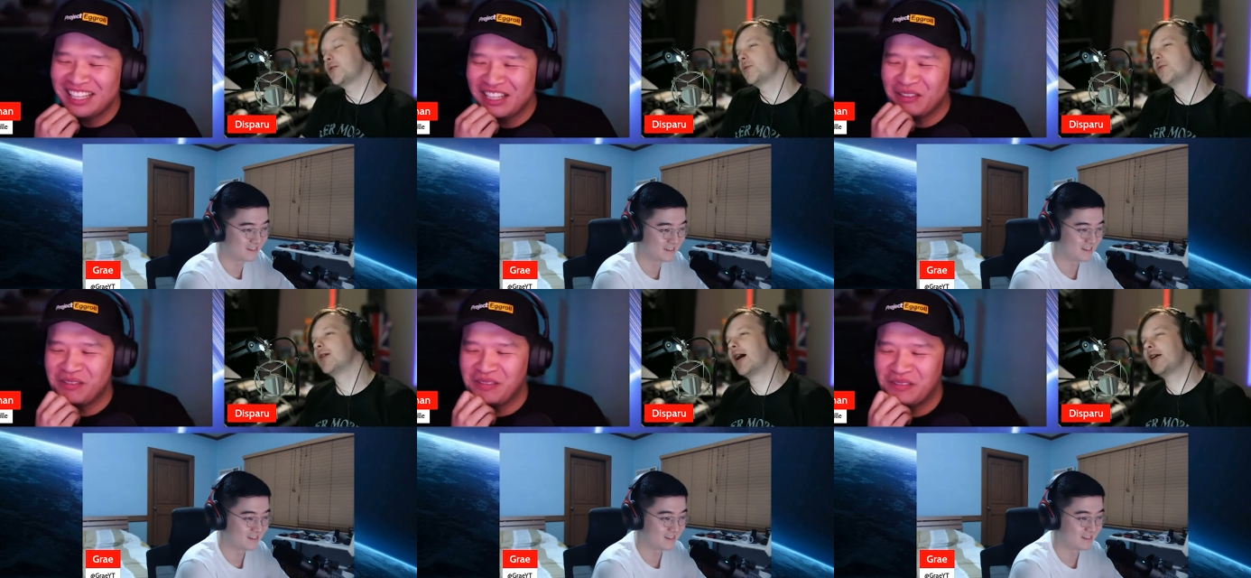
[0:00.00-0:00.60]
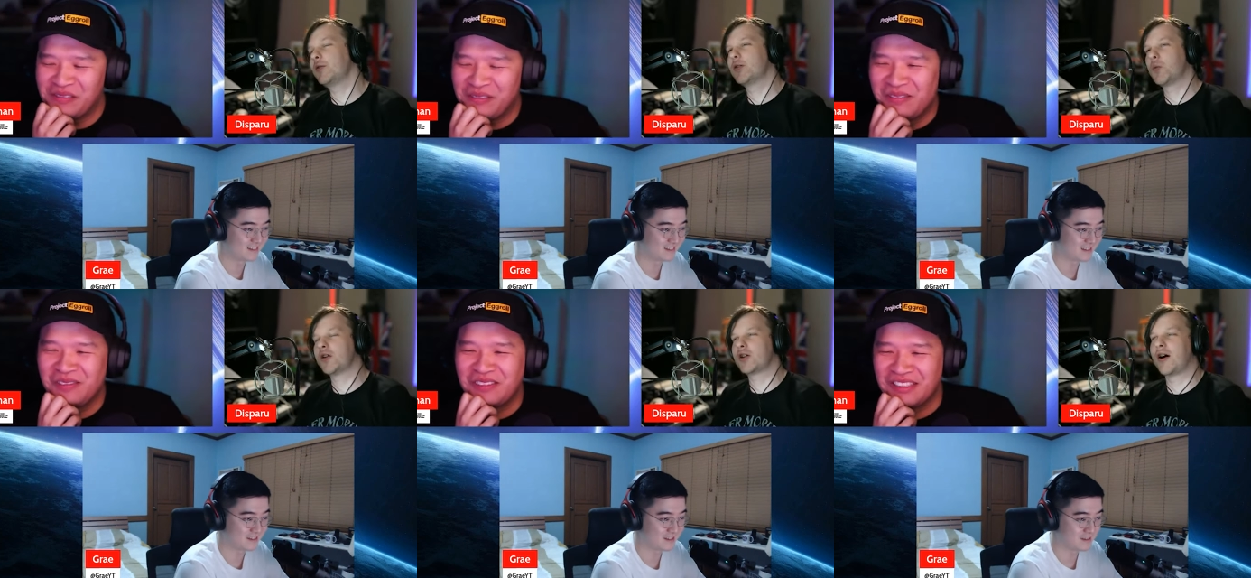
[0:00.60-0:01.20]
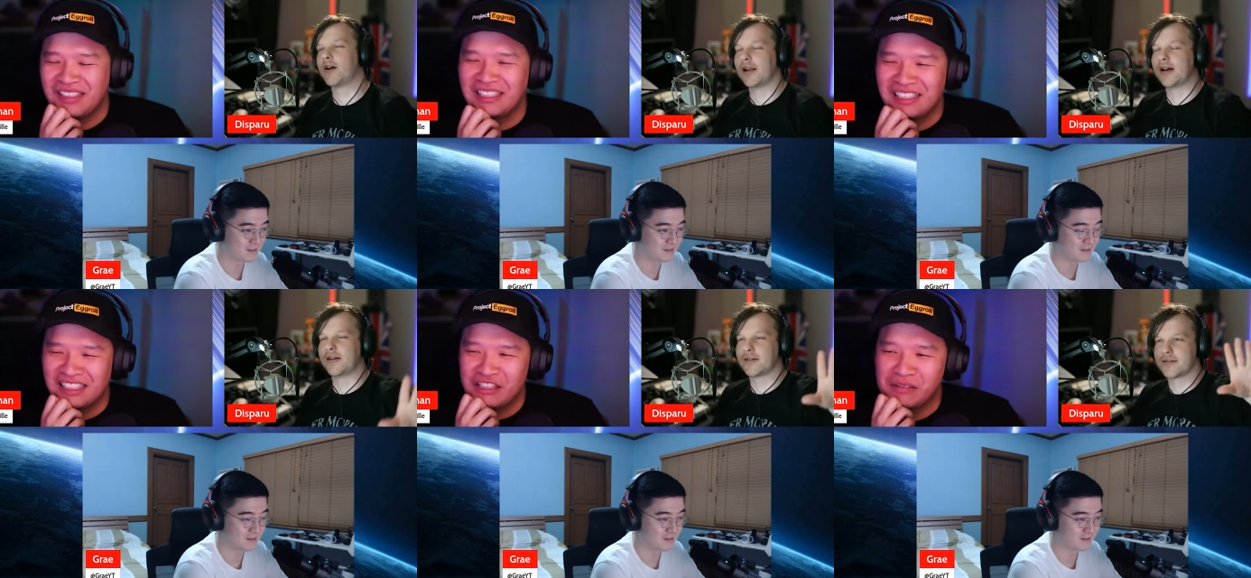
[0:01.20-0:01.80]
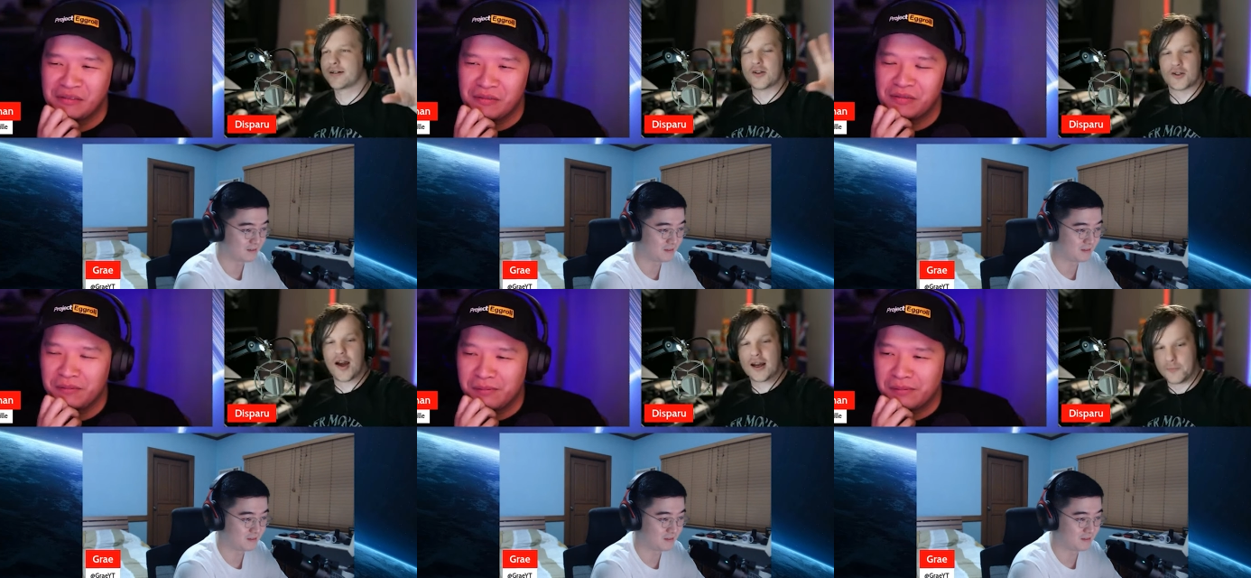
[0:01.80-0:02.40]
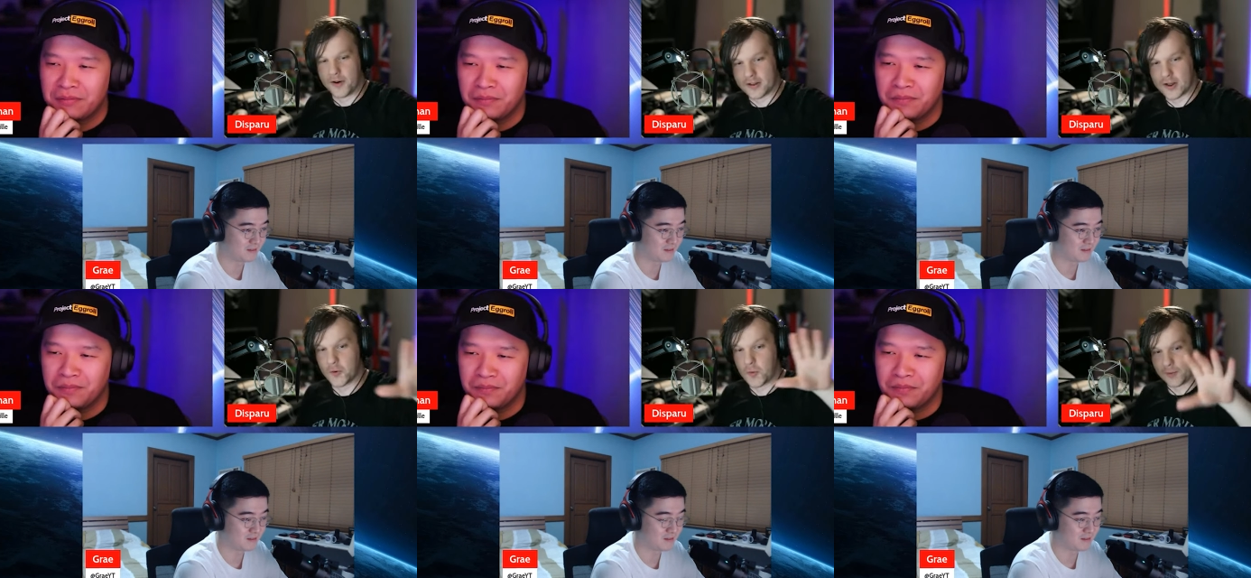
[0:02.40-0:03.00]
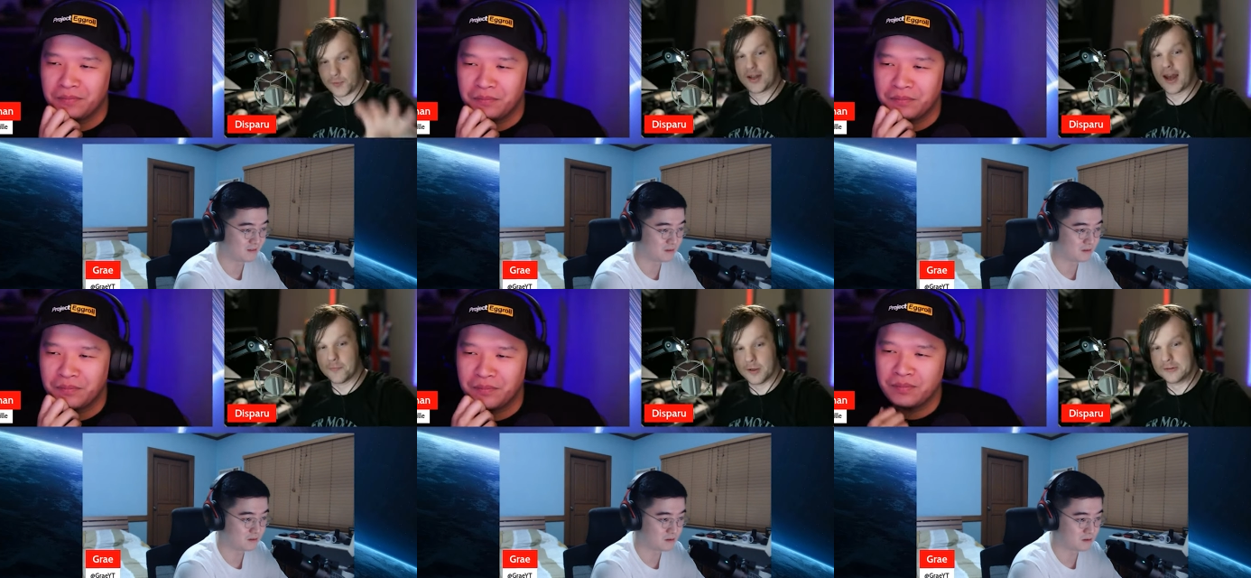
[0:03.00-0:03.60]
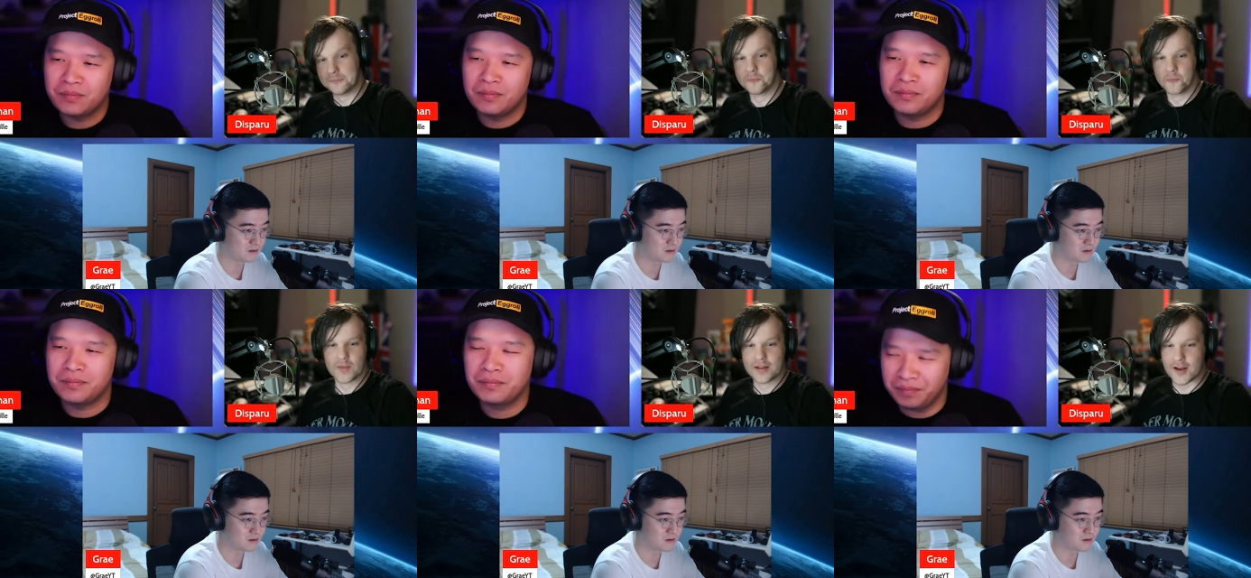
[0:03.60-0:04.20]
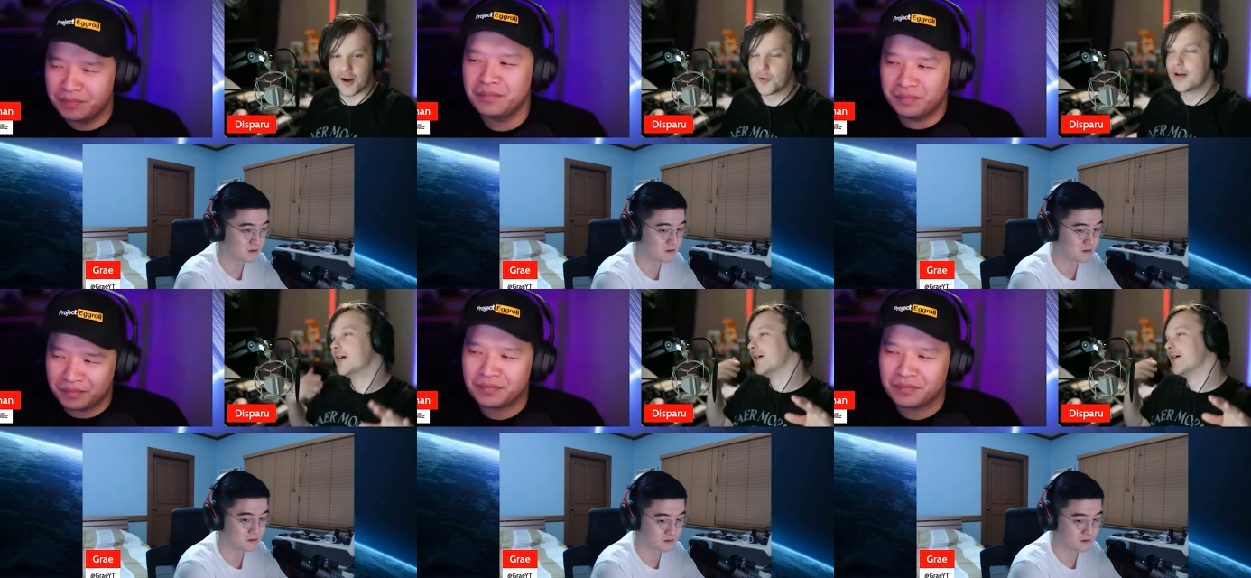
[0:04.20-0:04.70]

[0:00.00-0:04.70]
Speaker 1: to, I used to watch it on like a side monitor while I was gaming, so.